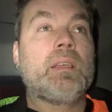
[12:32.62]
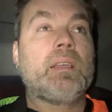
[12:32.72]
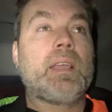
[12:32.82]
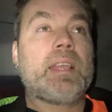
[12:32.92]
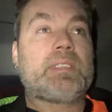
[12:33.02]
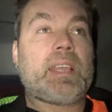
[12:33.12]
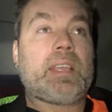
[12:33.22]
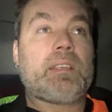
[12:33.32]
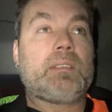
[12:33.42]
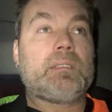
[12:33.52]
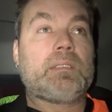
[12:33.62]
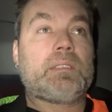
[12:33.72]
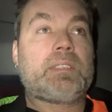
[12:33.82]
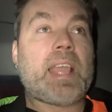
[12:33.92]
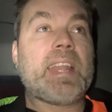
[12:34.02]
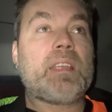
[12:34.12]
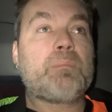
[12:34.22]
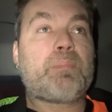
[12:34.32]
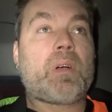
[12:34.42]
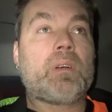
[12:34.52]
It's a
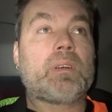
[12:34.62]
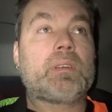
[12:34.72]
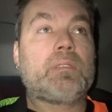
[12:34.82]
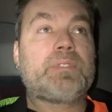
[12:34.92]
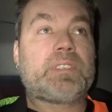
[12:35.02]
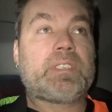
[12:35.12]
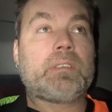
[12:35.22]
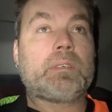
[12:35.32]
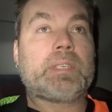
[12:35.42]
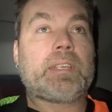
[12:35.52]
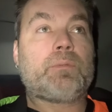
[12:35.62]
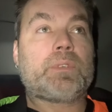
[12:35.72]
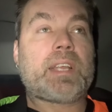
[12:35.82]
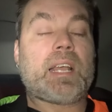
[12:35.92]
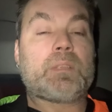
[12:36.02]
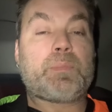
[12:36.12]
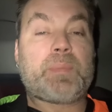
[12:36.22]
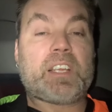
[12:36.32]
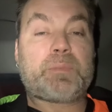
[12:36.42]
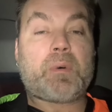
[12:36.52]
stadium park facility which has
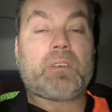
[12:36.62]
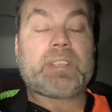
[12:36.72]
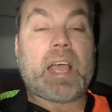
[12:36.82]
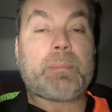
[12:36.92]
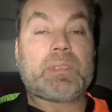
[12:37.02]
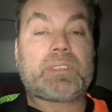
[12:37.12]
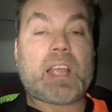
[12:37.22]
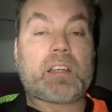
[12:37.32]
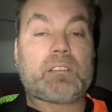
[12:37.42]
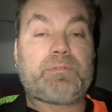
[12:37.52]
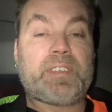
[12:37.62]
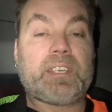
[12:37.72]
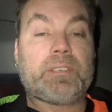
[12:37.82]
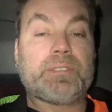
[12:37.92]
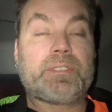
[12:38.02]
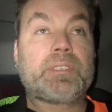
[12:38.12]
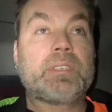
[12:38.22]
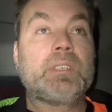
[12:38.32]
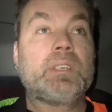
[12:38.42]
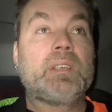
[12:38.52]
baseball diamond soccer fields,
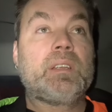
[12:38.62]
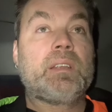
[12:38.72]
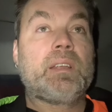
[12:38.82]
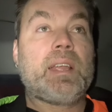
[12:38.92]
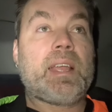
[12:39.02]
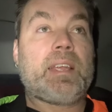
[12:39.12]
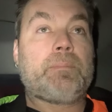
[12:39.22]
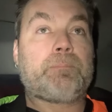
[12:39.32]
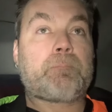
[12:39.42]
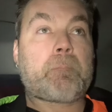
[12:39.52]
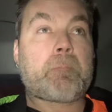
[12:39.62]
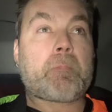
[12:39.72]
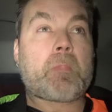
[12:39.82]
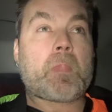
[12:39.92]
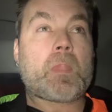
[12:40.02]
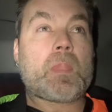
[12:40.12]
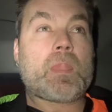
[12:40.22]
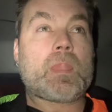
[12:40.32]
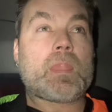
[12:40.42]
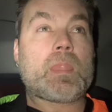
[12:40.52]
and
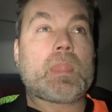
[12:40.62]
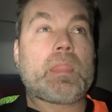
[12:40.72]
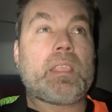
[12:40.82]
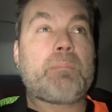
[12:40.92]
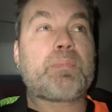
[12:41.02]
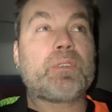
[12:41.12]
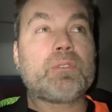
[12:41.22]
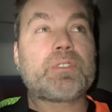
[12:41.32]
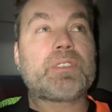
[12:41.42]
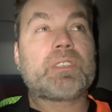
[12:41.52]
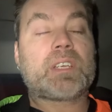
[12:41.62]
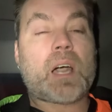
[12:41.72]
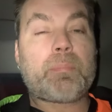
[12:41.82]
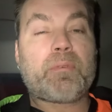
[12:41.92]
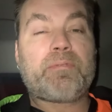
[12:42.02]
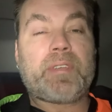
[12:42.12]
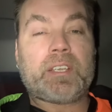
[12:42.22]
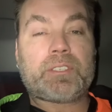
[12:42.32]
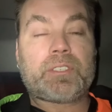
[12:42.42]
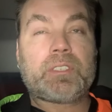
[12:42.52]
it produces a couple fish.